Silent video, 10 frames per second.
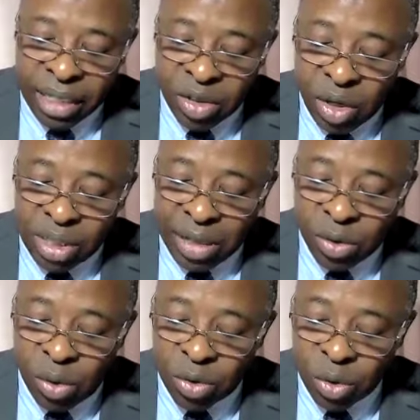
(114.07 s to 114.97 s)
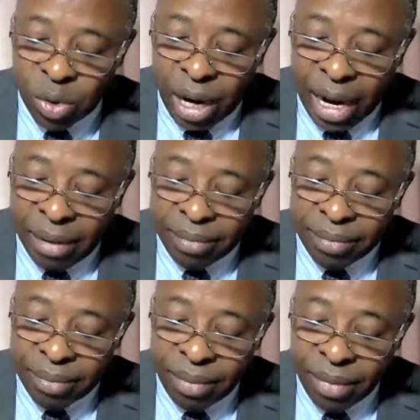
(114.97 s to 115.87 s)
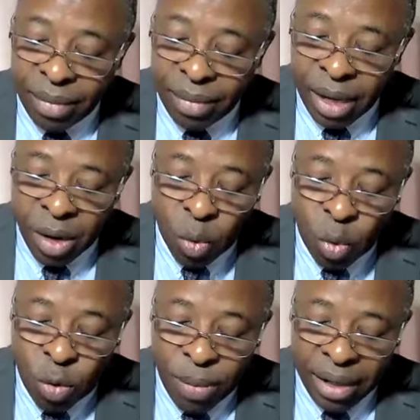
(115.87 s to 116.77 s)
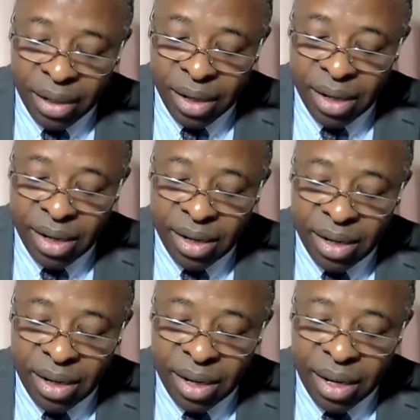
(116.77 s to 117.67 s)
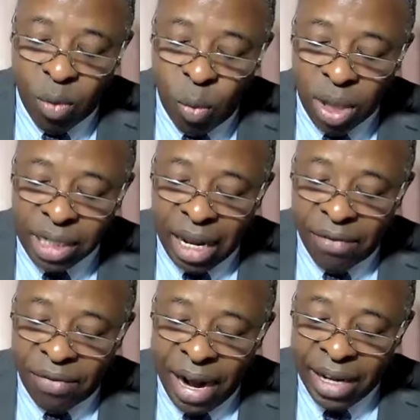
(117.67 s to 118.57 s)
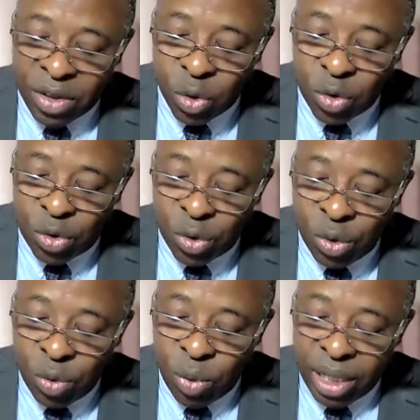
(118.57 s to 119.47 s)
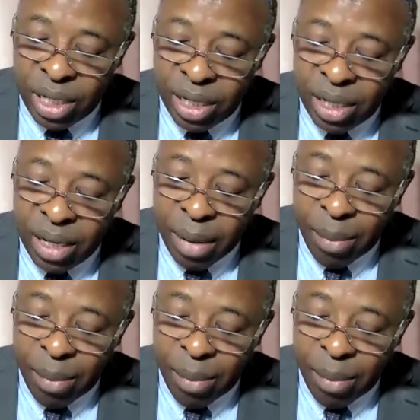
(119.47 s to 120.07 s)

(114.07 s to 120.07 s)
Jesus said unto her, woman, what have I to do with thee?